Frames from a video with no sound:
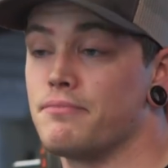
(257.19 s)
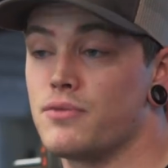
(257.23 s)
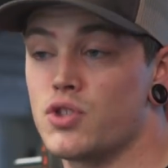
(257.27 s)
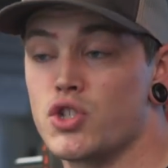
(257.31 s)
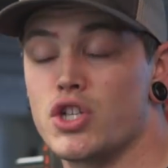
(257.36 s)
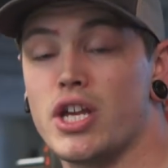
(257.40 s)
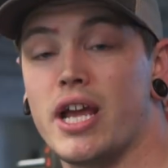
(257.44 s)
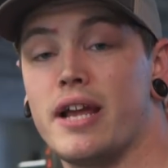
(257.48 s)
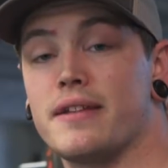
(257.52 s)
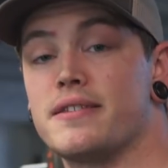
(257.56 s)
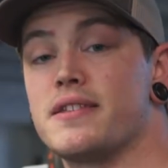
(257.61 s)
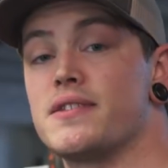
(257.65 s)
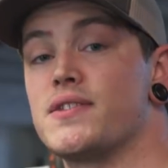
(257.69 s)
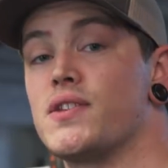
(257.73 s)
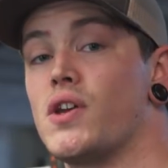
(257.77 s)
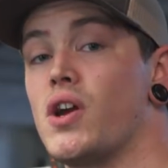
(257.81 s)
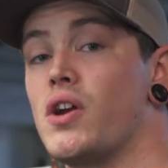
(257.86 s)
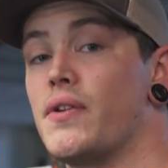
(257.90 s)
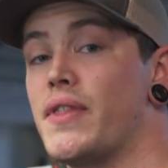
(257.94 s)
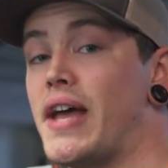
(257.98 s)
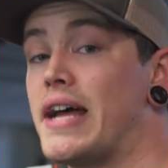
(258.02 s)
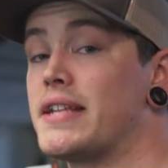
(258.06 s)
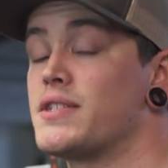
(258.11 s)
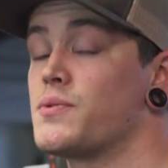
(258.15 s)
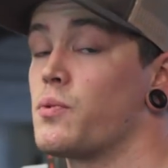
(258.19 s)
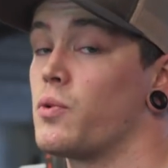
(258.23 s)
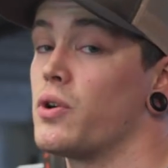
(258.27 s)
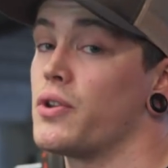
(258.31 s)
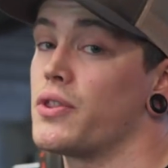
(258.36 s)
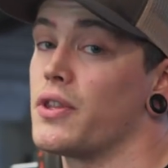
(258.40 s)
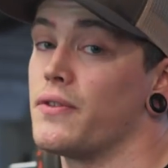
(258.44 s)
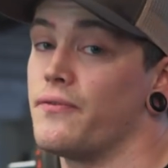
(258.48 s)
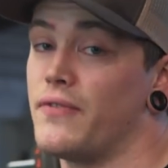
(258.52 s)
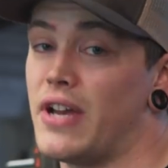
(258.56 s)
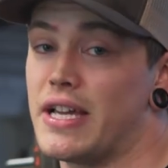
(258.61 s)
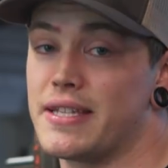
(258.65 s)
chances are that's
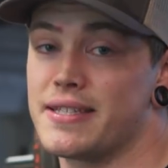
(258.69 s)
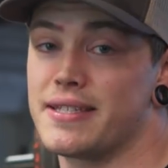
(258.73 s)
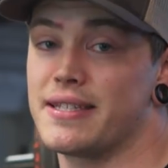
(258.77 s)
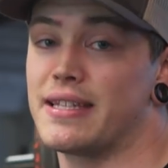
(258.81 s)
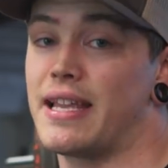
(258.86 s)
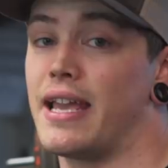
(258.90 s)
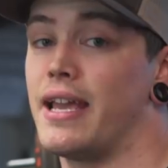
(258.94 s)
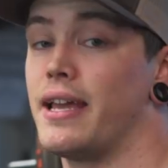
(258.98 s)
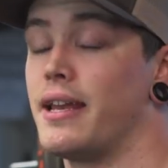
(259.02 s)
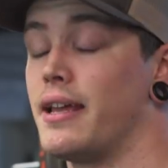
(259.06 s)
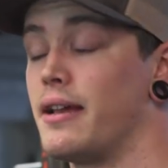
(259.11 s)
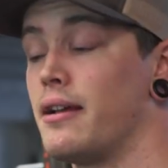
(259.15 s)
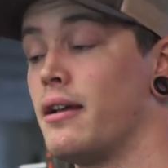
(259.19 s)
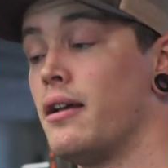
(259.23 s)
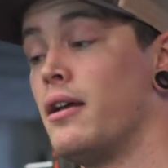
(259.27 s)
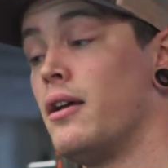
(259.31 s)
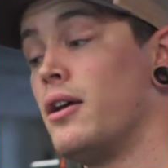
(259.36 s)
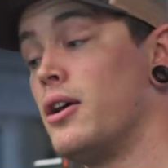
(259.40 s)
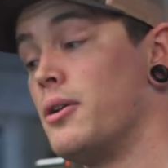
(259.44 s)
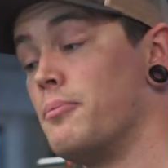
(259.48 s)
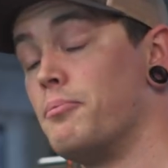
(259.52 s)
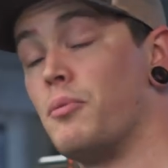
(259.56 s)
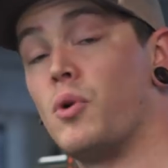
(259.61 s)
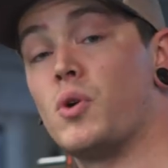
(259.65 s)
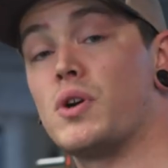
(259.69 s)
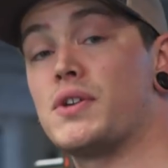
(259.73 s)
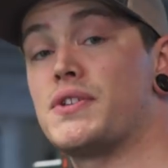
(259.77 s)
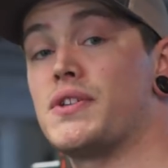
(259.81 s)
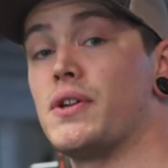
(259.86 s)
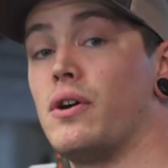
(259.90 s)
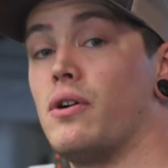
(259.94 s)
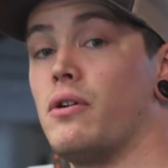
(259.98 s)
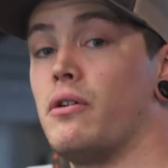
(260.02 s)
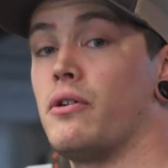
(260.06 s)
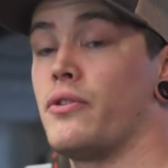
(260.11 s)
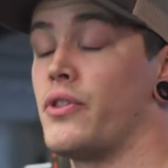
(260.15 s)
worth investigating more
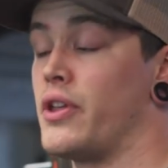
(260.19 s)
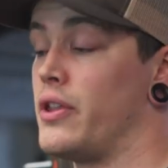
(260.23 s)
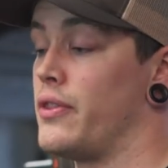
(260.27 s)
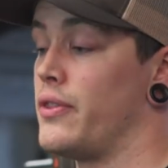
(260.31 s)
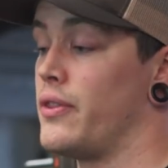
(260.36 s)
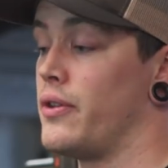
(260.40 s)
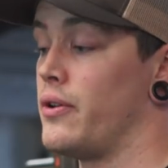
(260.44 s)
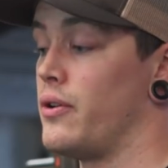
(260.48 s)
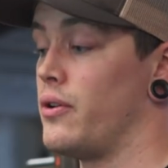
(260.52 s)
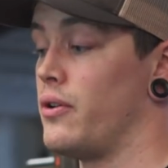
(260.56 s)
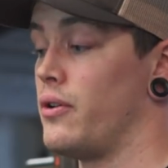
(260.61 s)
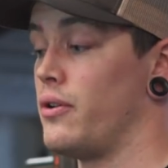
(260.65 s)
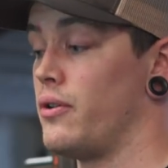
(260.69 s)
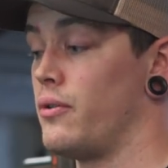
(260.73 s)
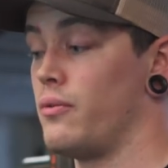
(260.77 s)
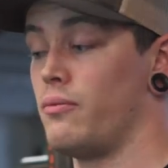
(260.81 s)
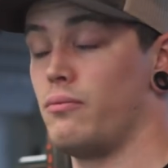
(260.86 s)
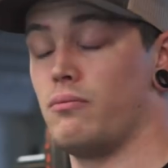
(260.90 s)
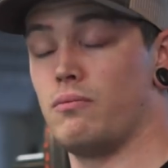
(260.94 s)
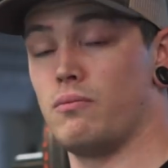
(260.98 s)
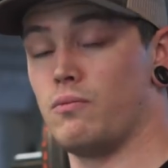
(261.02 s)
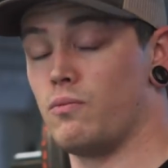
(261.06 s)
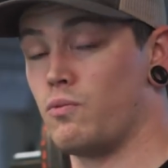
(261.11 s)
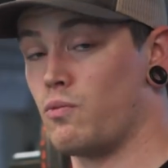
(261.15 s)
so than the